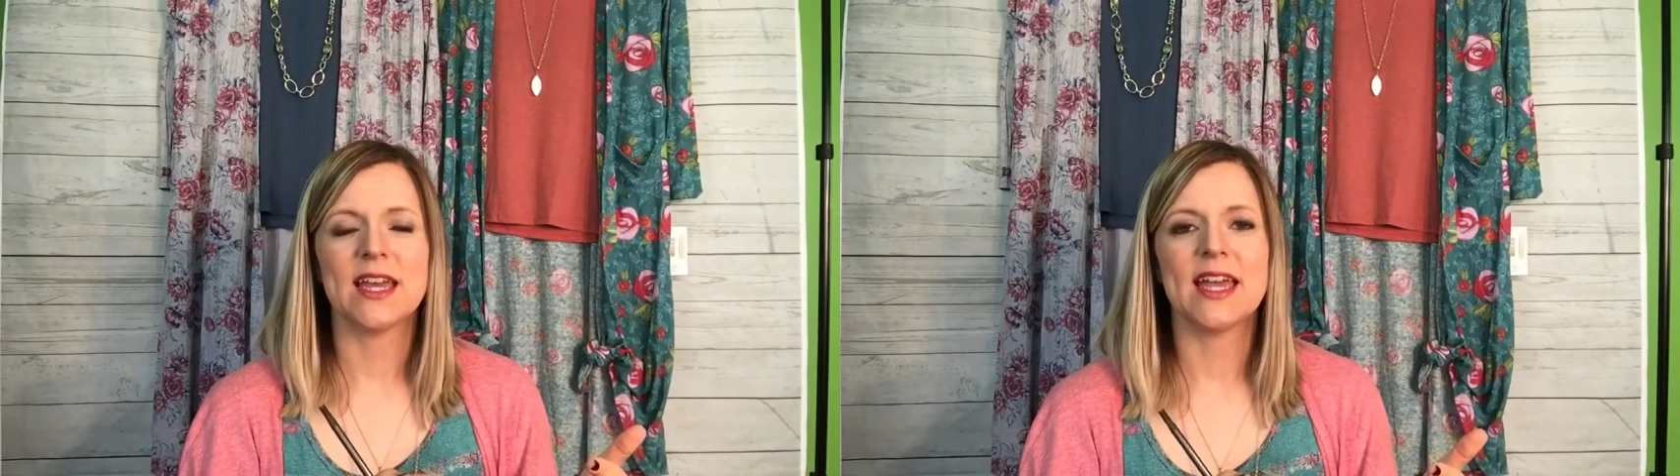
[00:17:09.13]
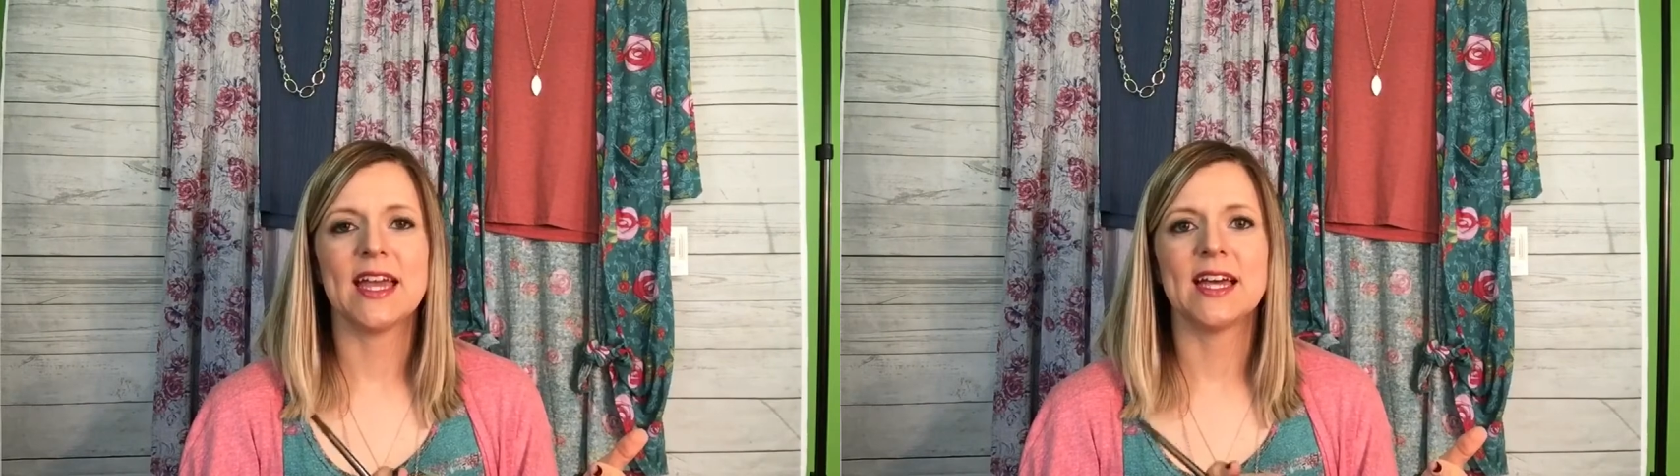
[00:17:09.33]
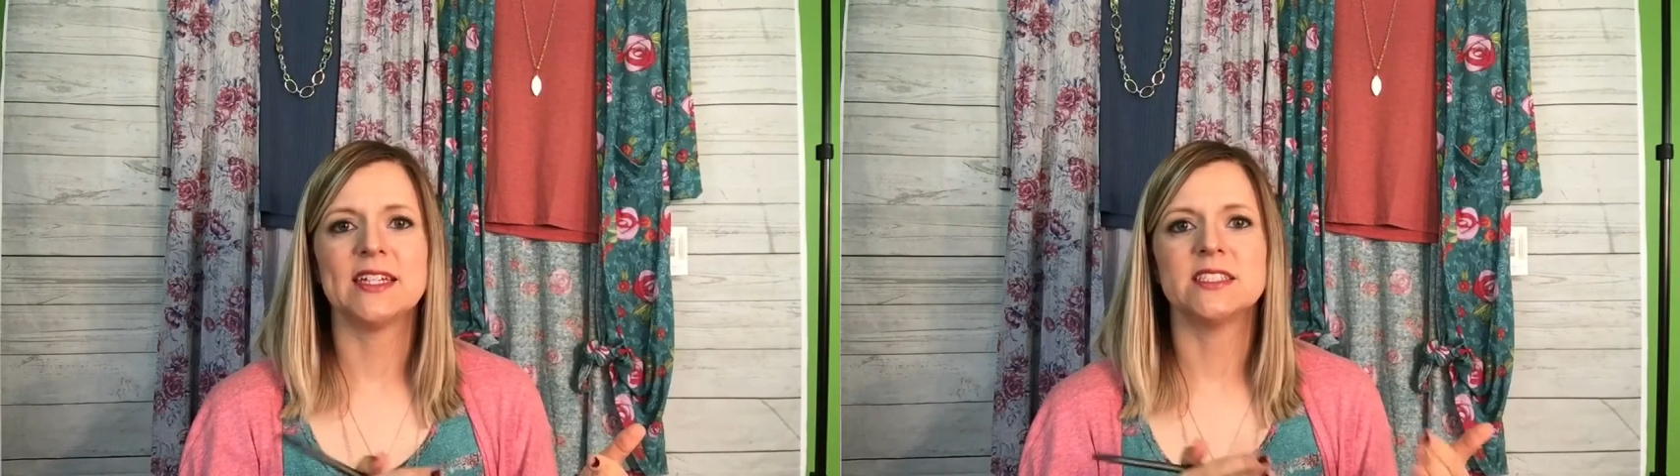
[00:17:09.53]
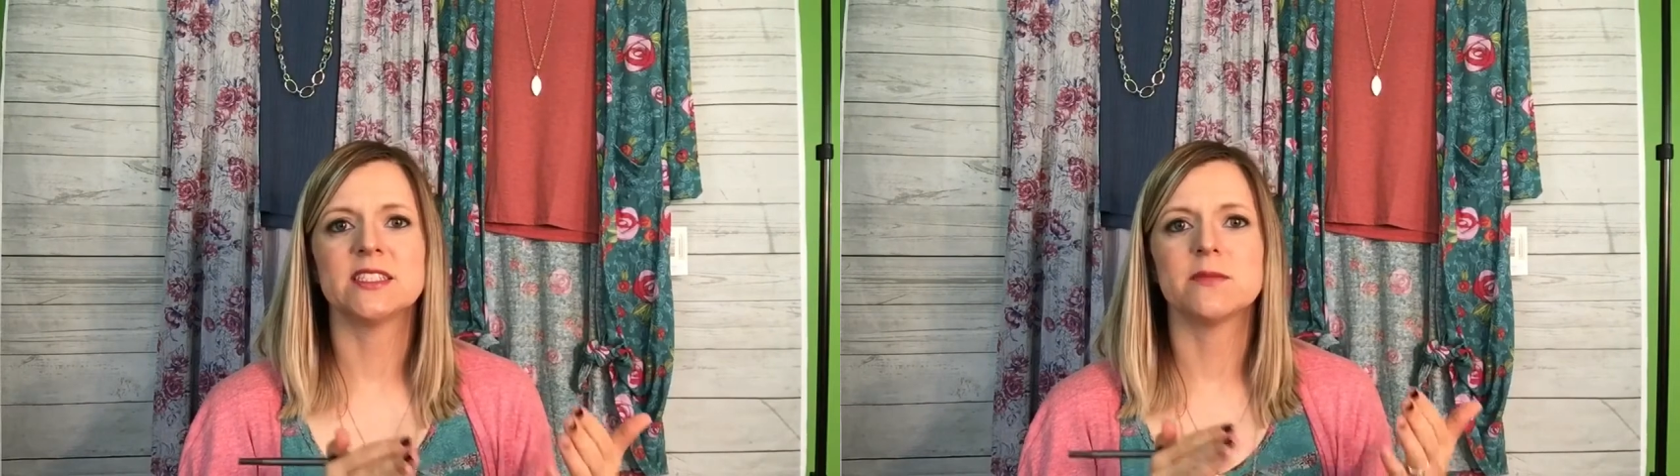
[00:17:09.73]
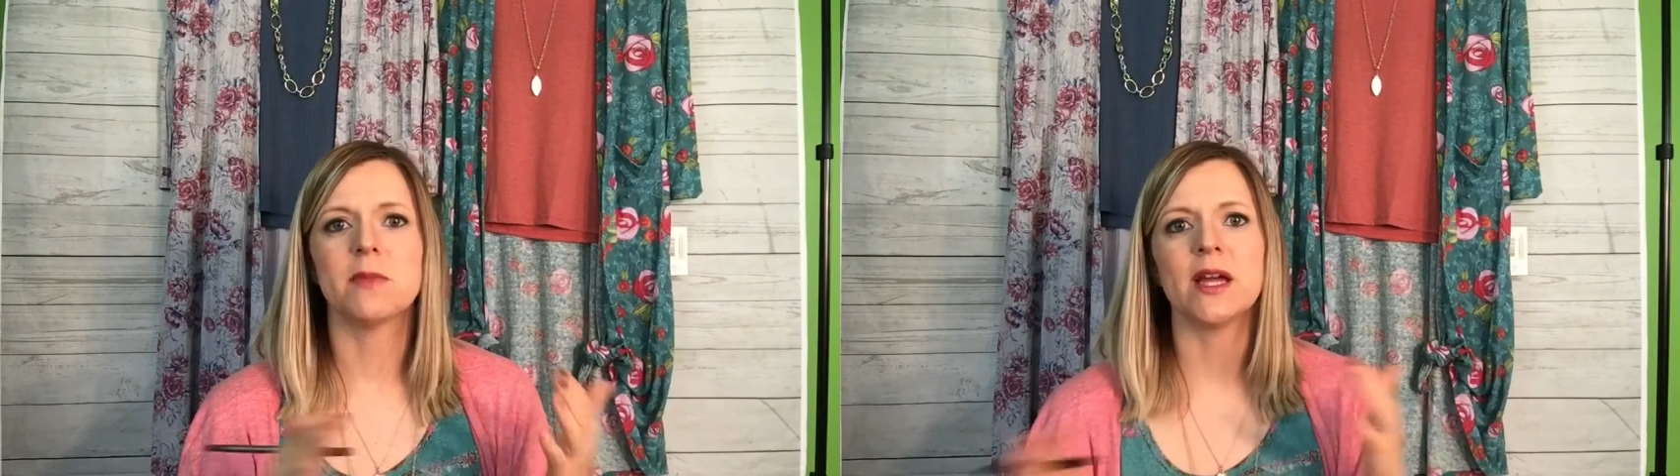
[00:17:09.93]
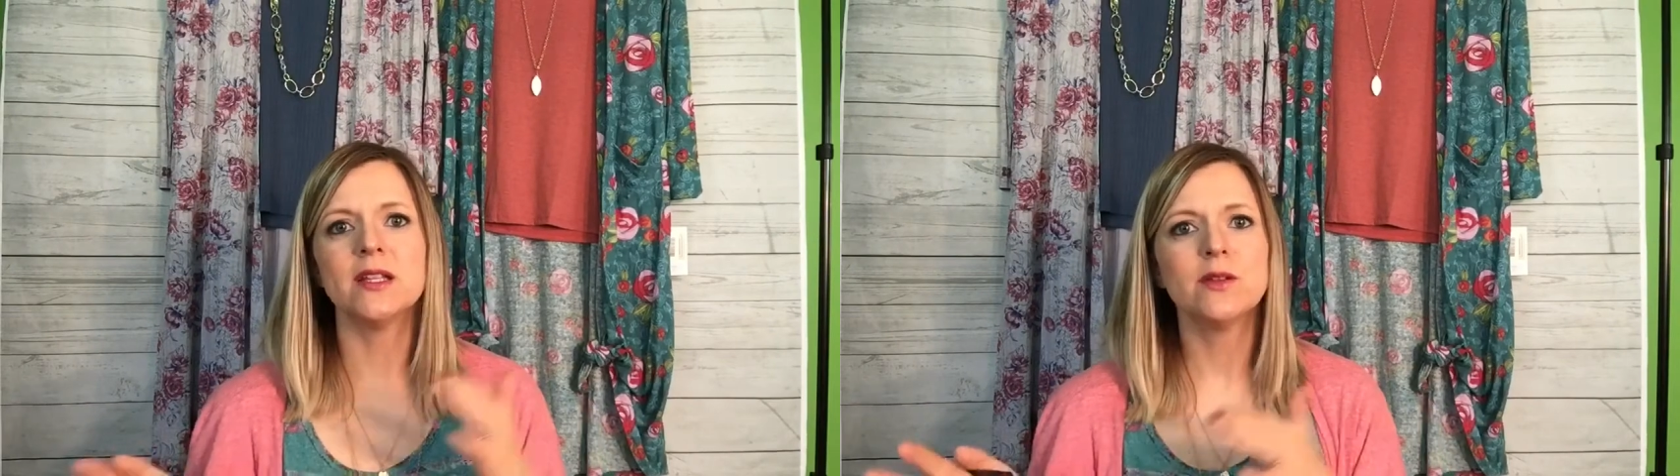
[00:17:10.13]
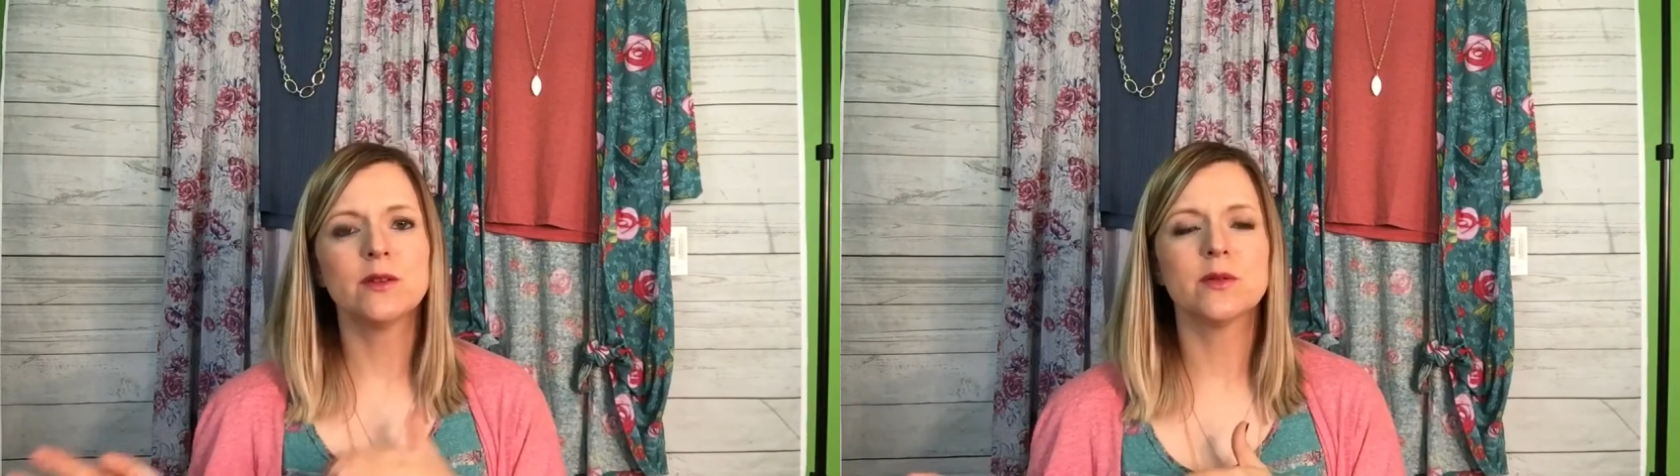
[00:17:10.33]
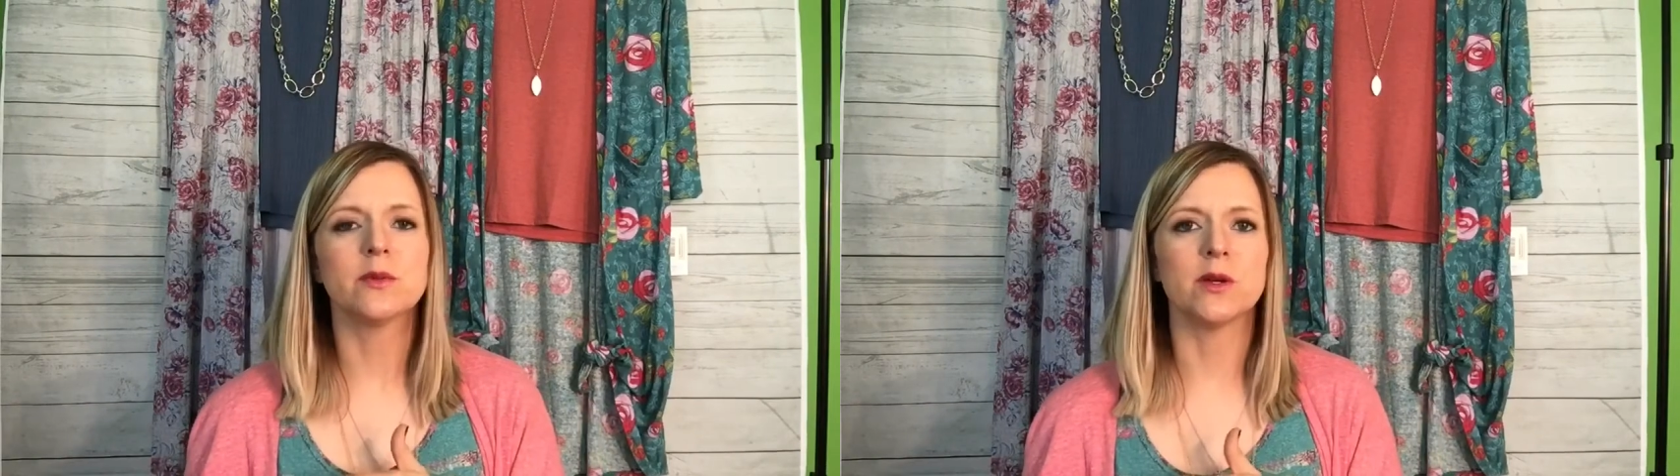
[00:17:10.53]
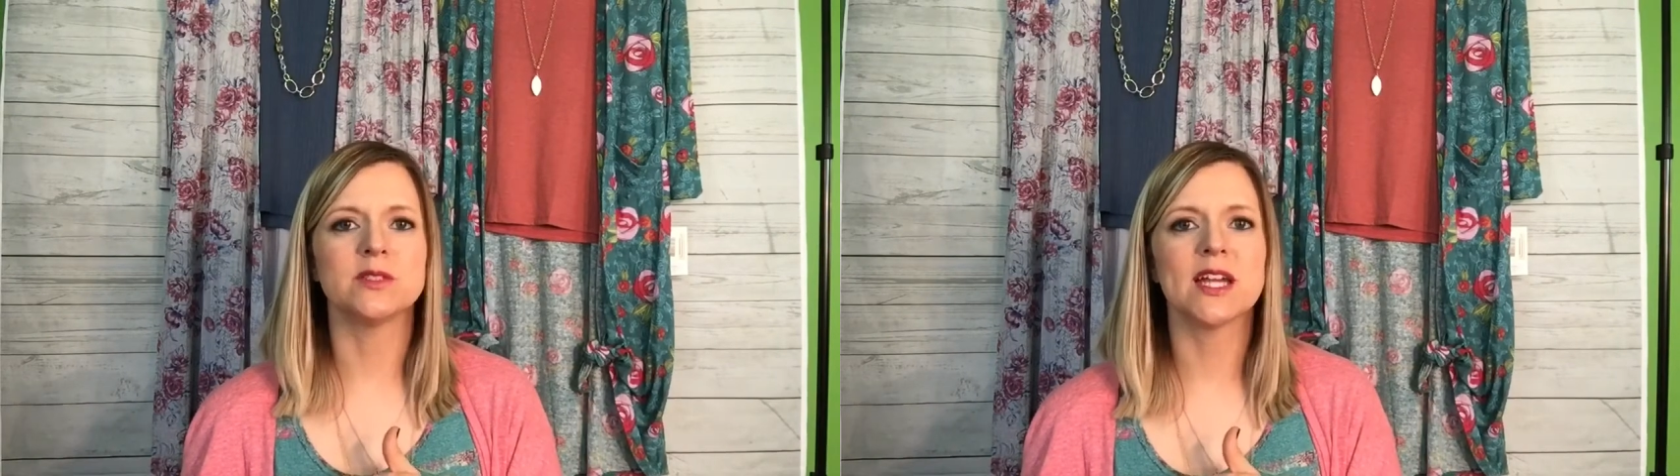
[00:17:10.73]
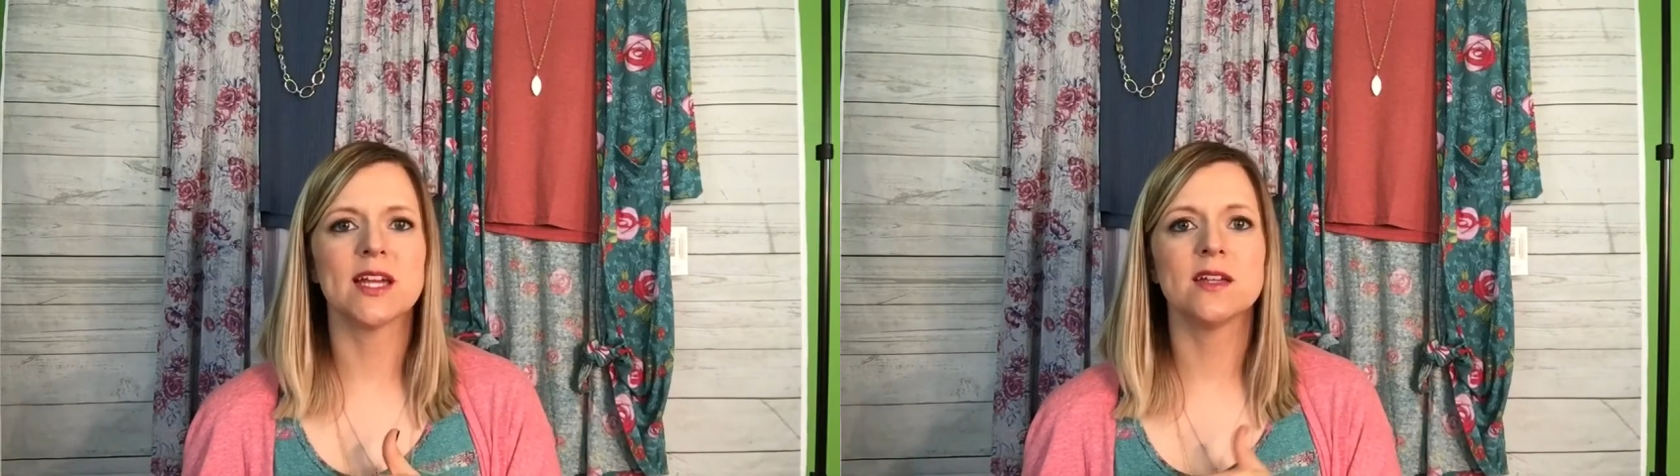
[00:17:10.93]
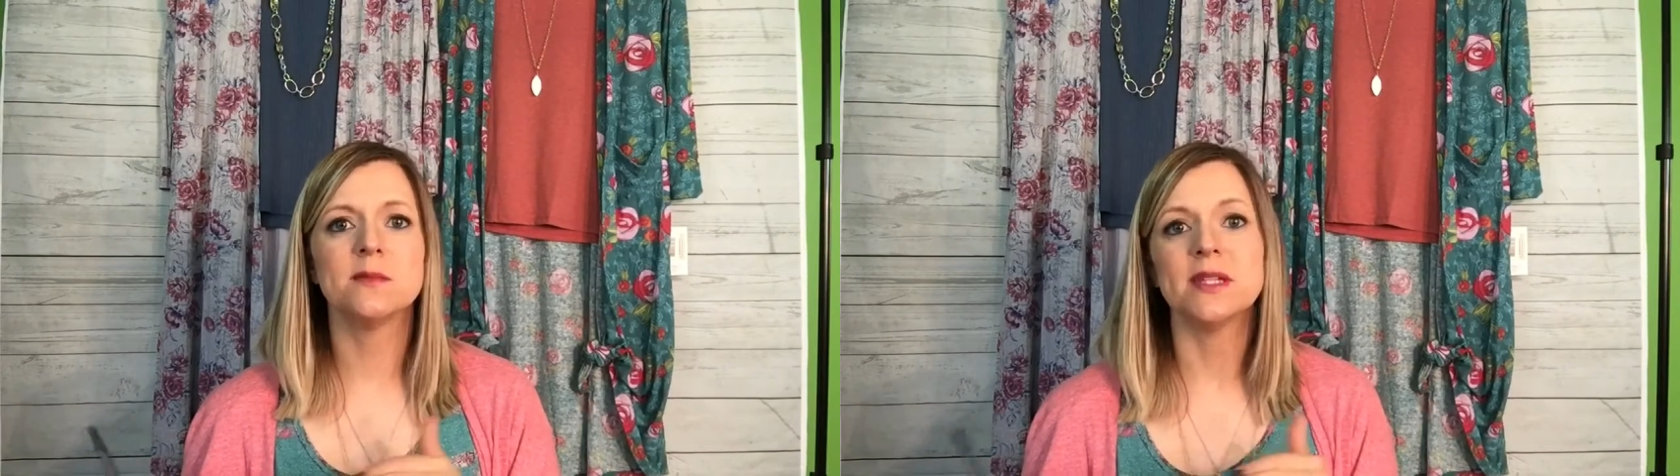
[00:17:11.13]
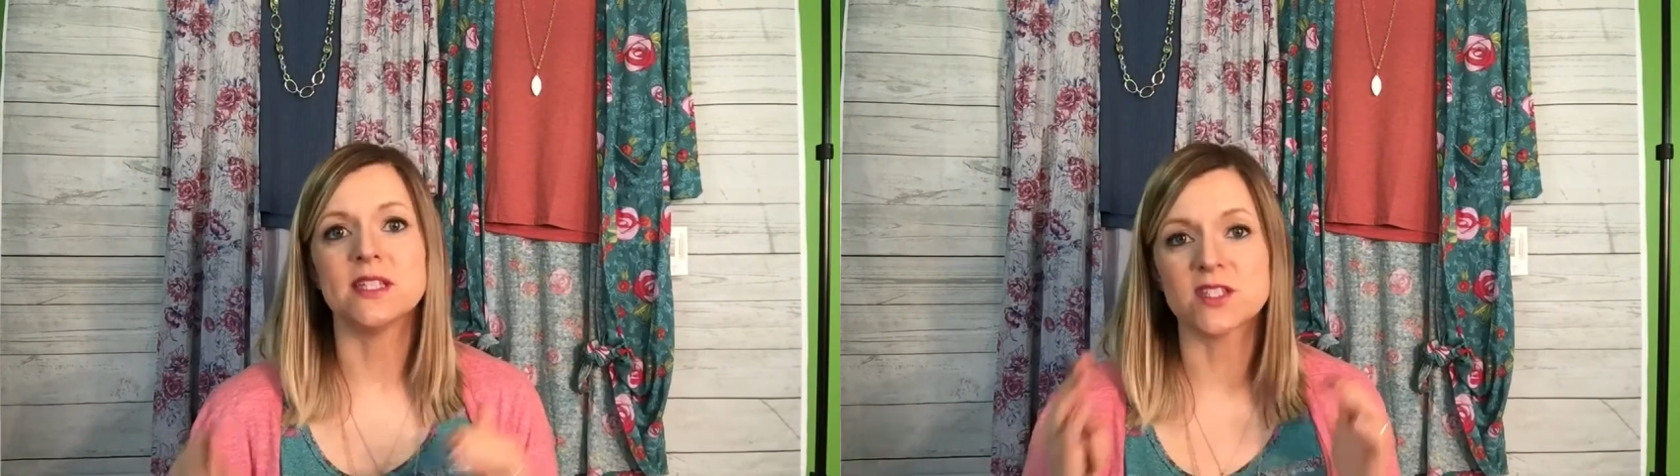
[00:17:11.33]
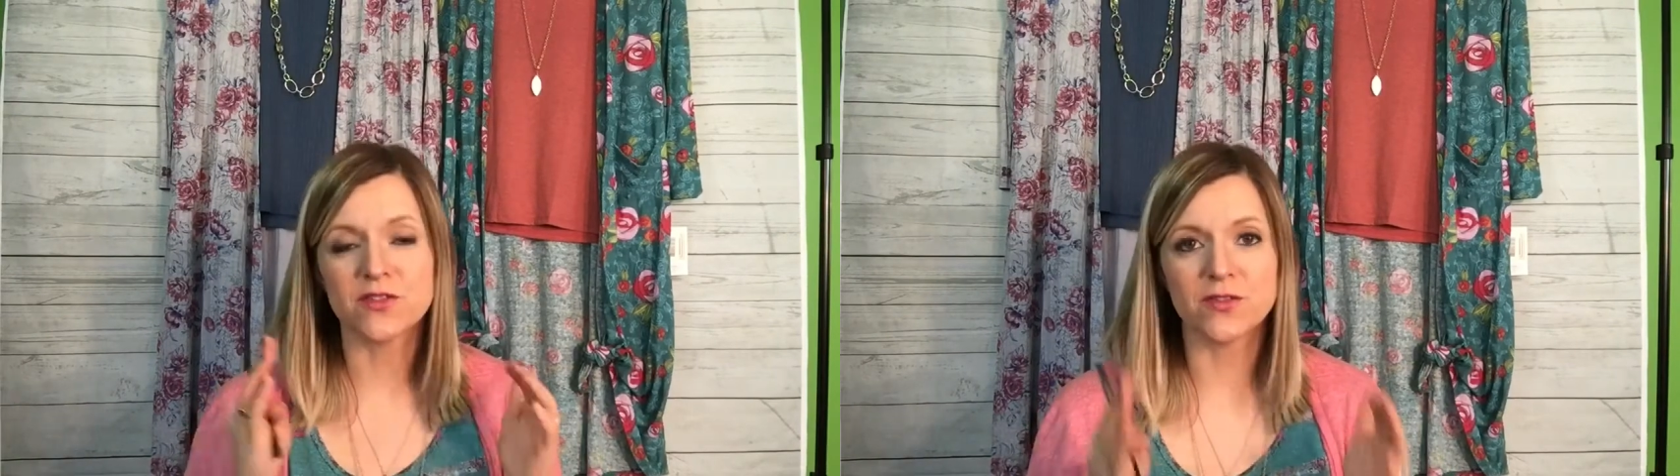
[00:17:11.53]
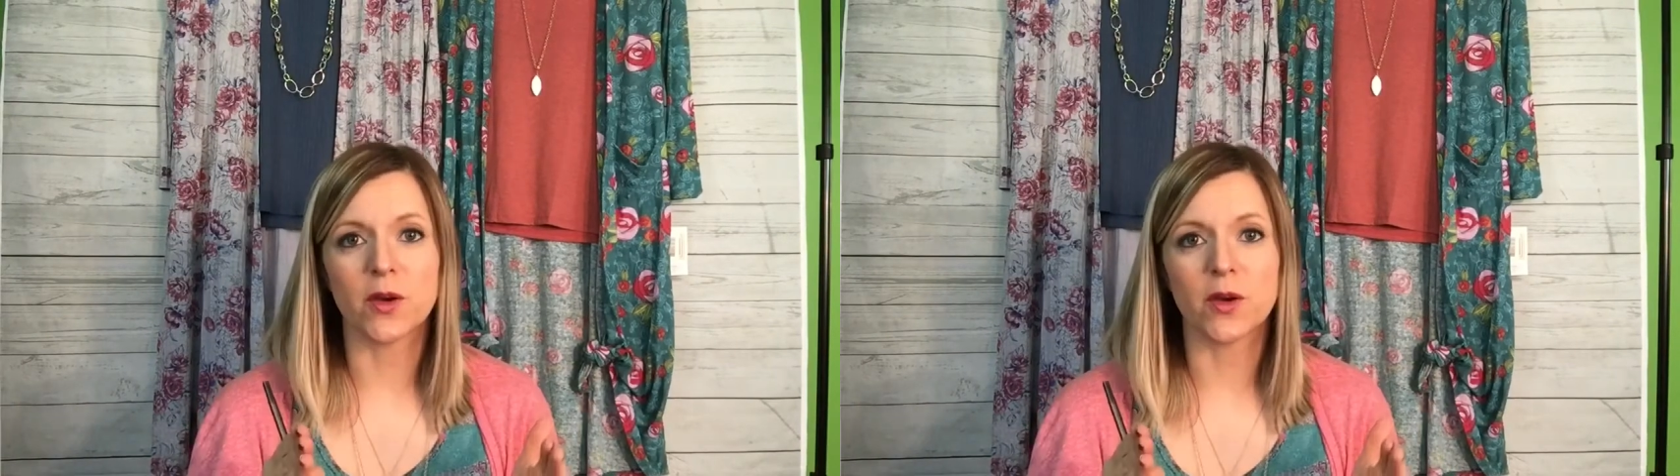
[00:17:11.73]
And my LuLaRoe time is